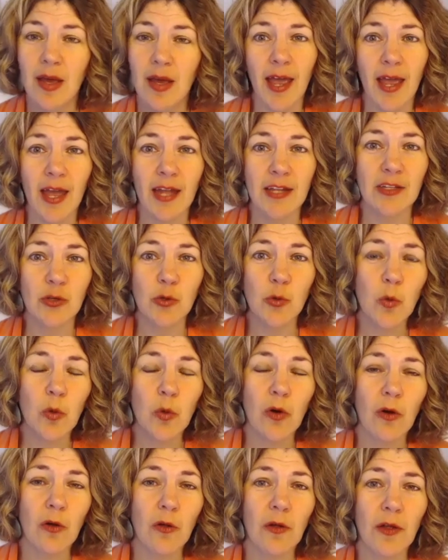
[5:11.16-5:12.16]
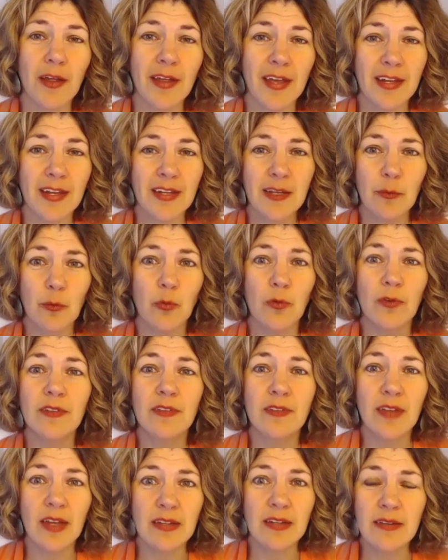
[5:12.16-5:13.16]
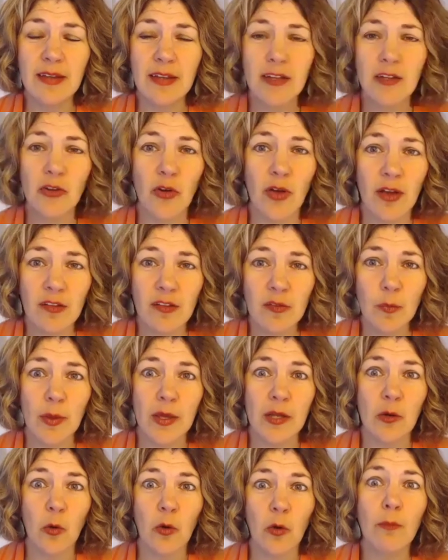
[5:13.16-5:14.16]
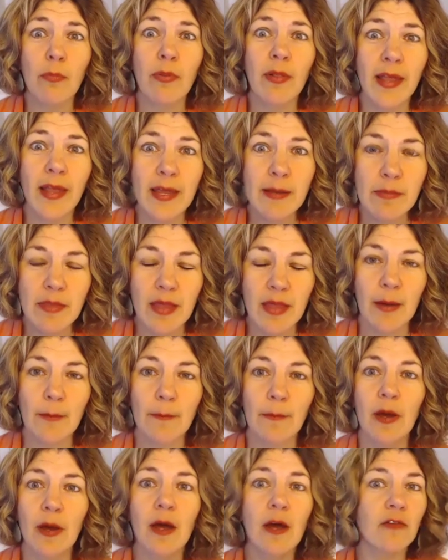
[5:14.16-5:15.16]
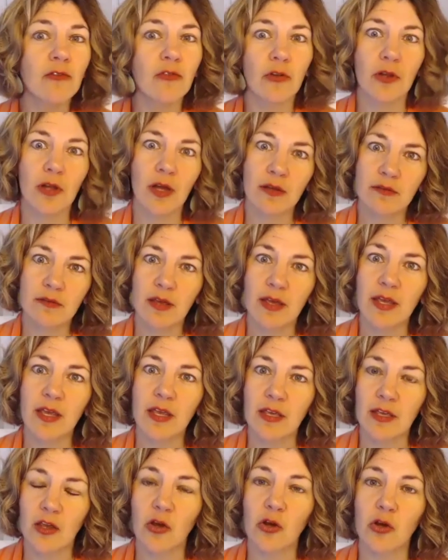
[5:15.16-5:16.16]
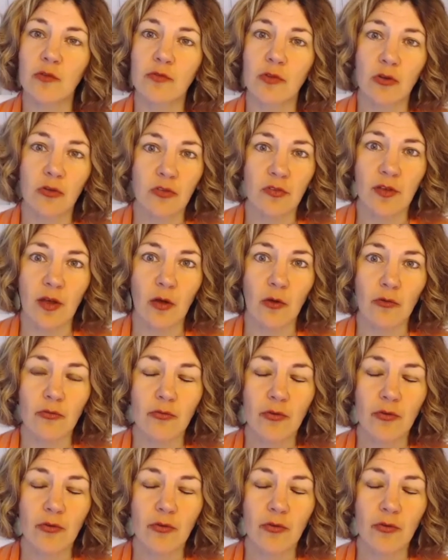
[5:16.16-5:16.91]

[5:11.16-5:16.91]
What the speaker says: And you will end up resenting your husband or blame them for not taking care of yourself.